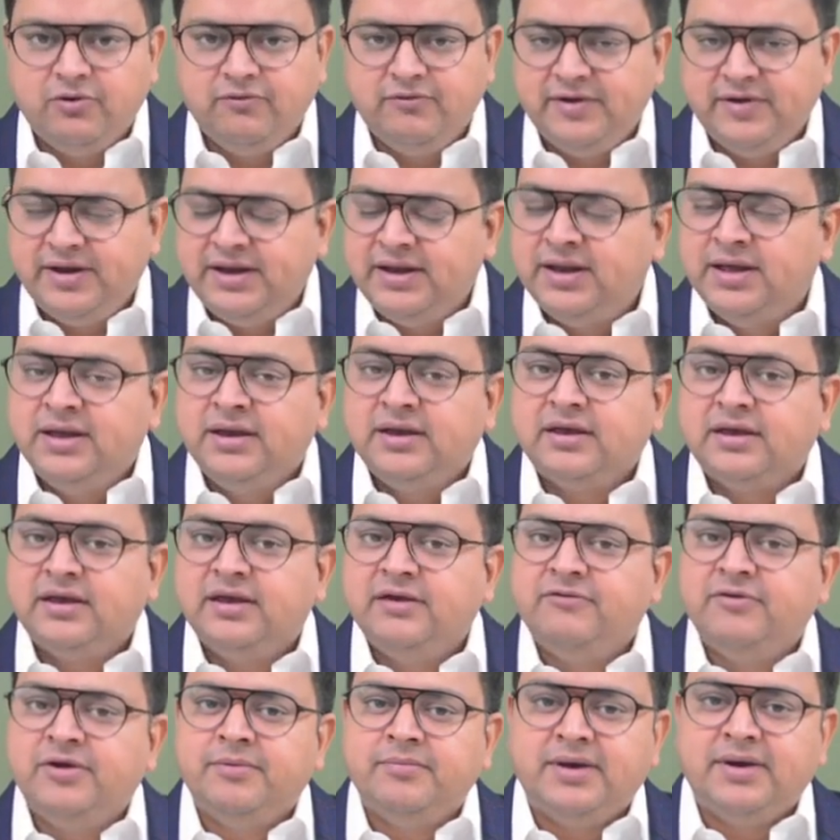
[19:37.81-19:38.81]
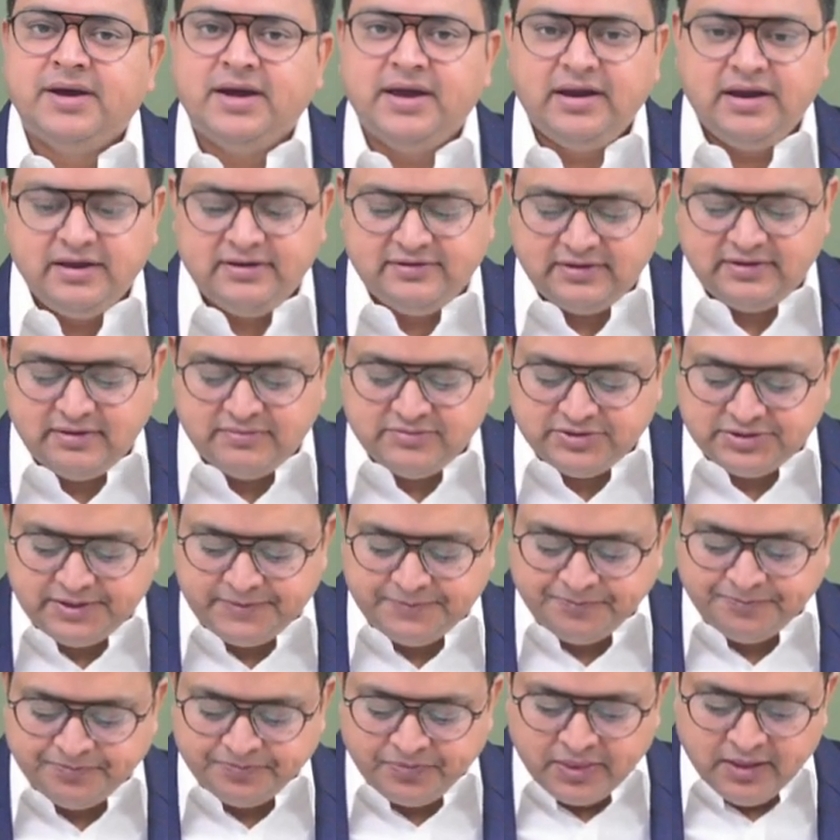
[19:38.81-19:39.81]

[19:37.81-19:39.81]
We'll give him an exemption.